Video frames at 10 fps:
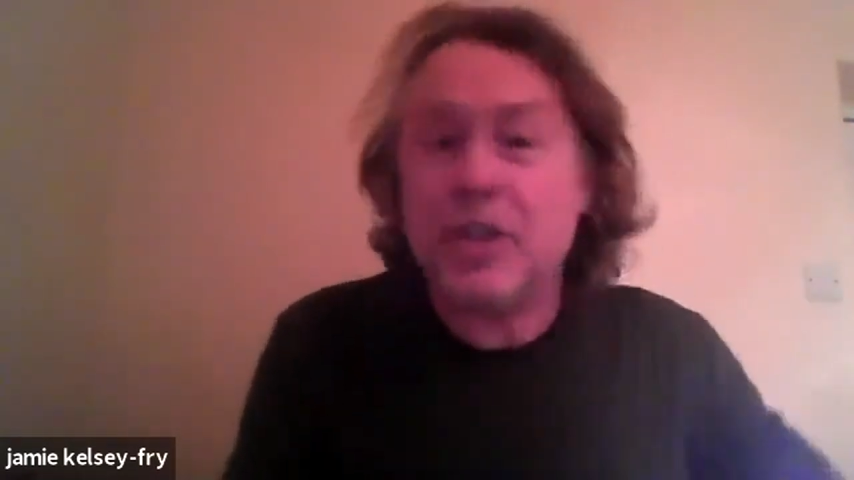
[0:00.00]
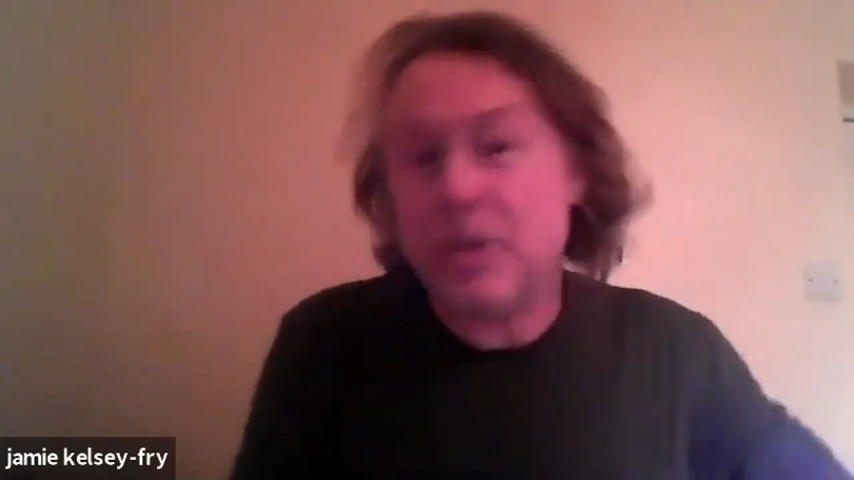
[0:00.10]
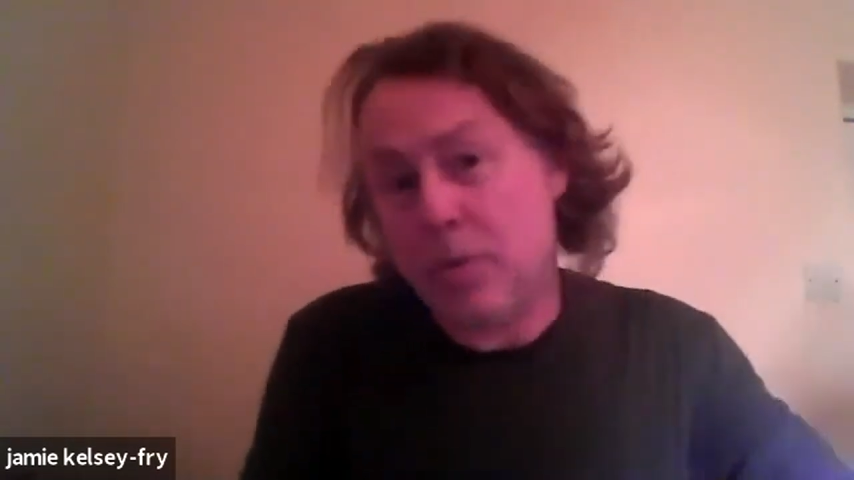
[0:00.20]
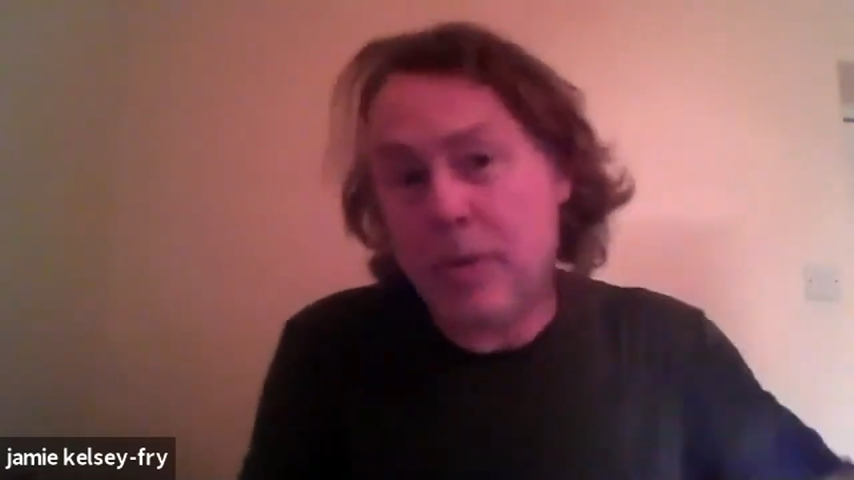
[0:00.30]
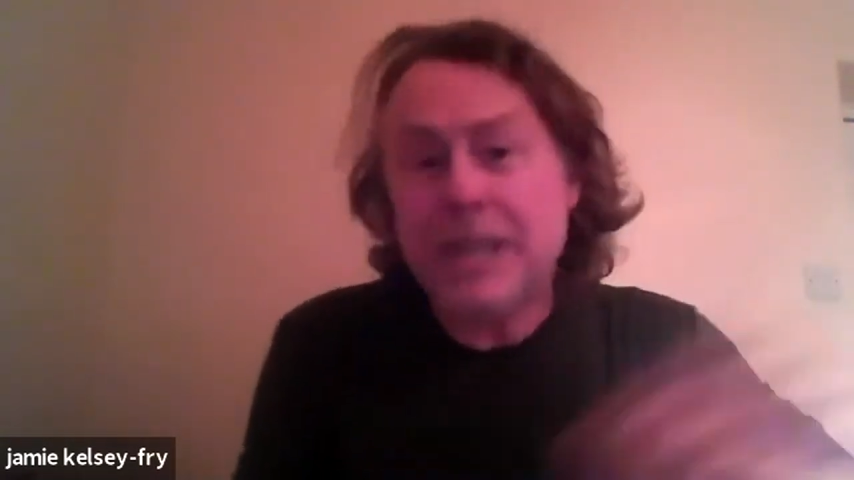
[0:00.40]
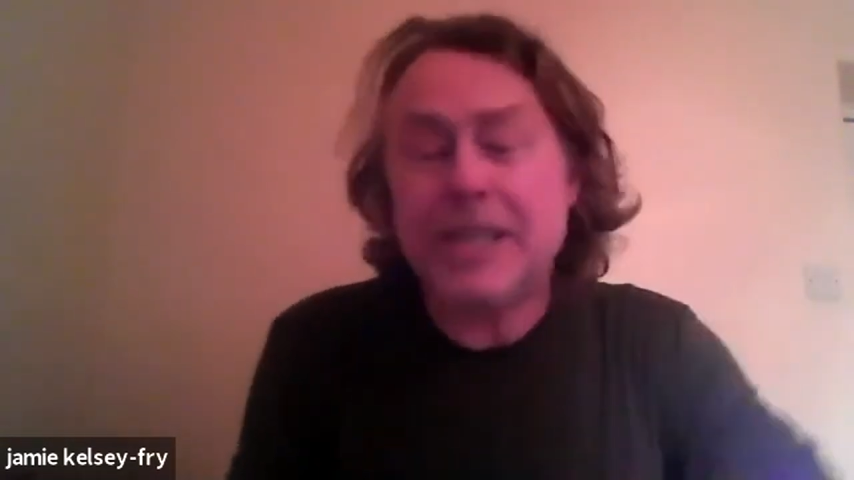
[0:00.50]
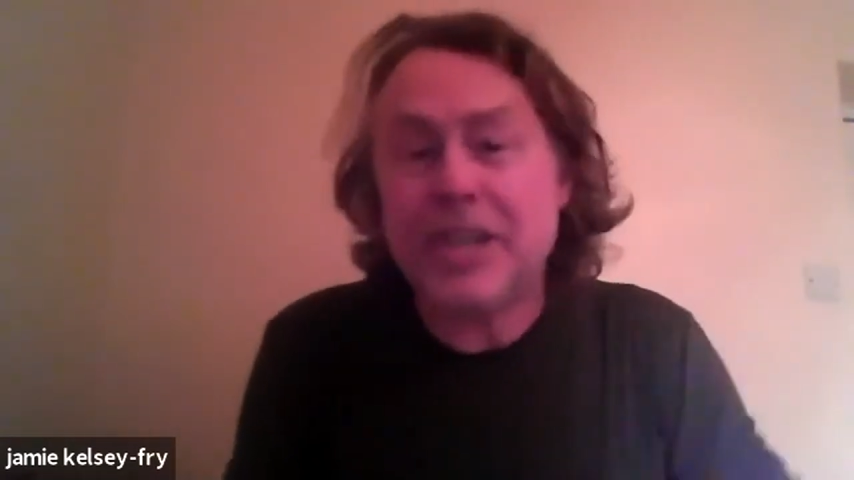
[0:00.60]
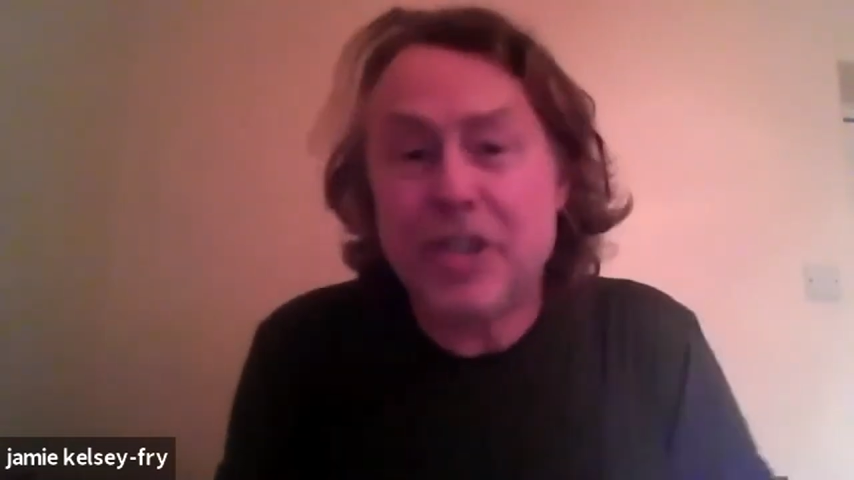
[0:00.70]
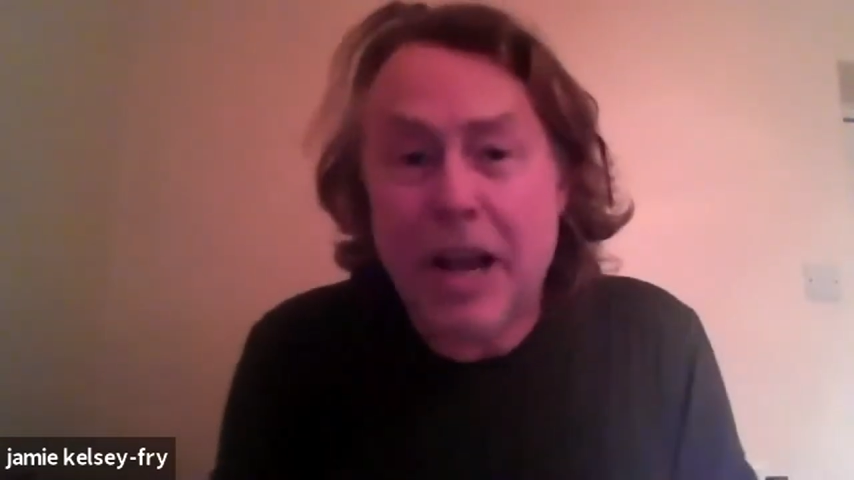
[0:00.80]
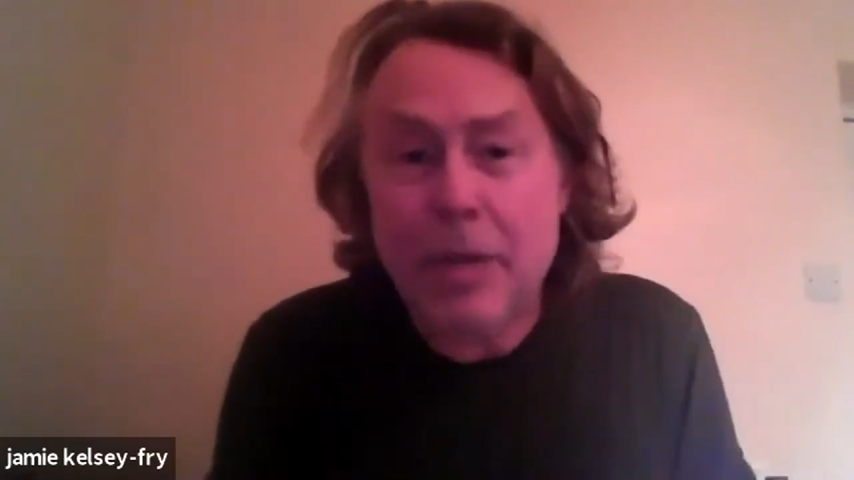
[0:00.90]
She's all ready
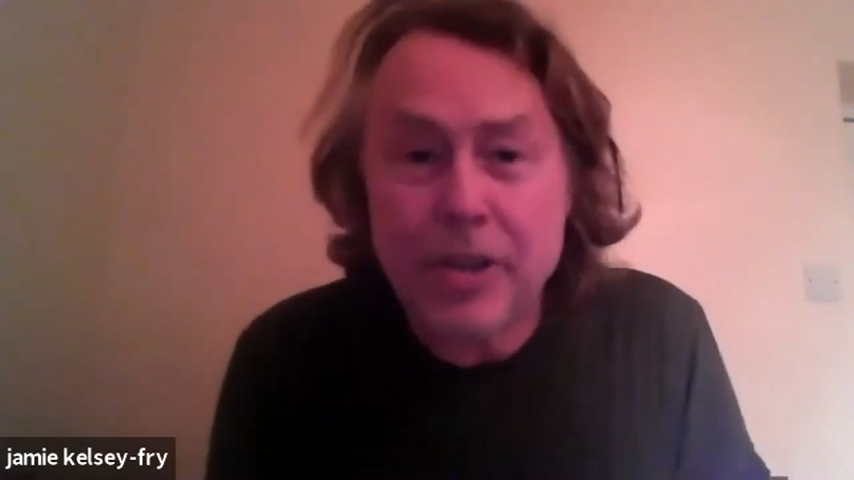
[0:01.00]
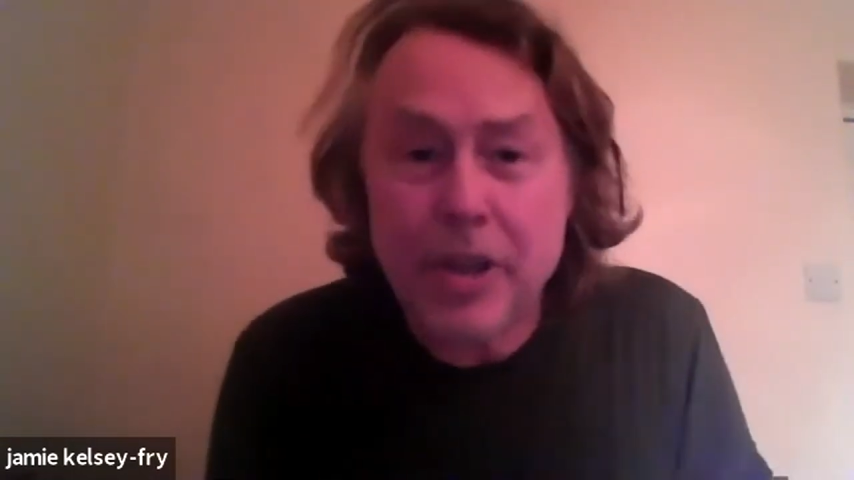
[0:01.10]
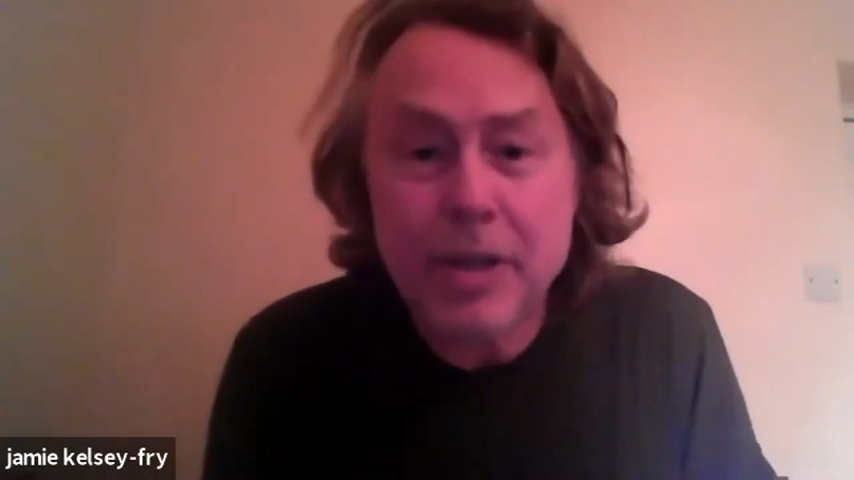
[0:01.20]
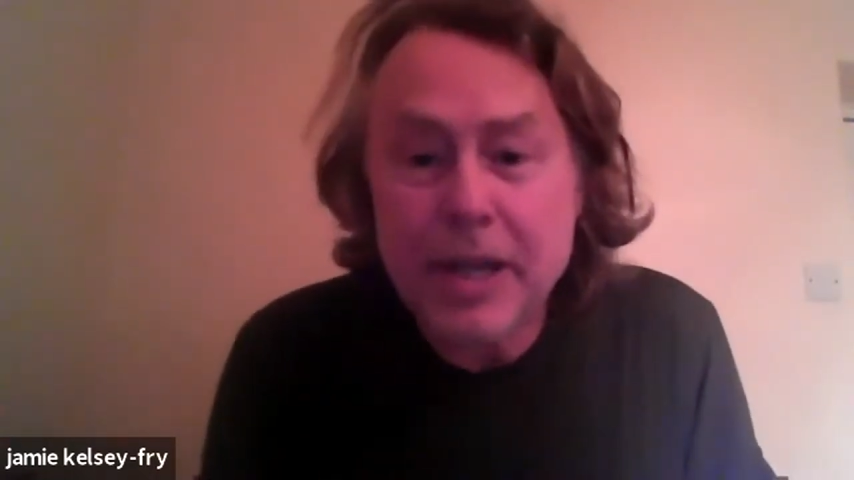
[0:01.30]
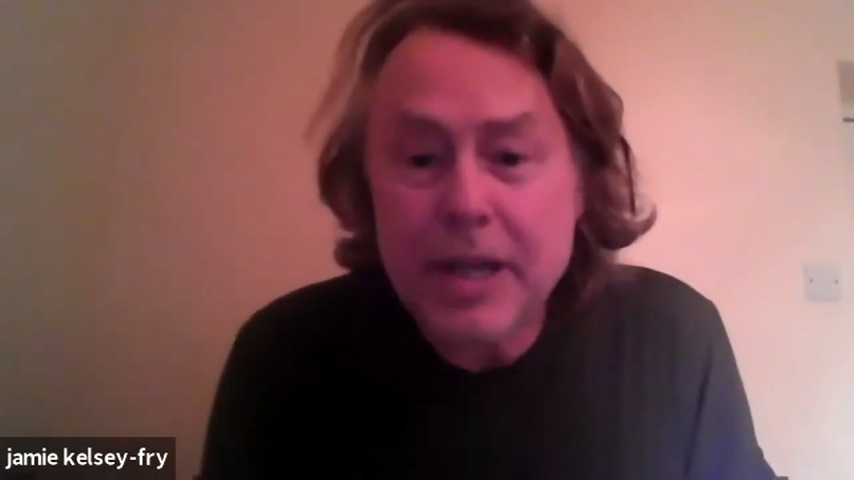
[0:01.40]
to chat with you.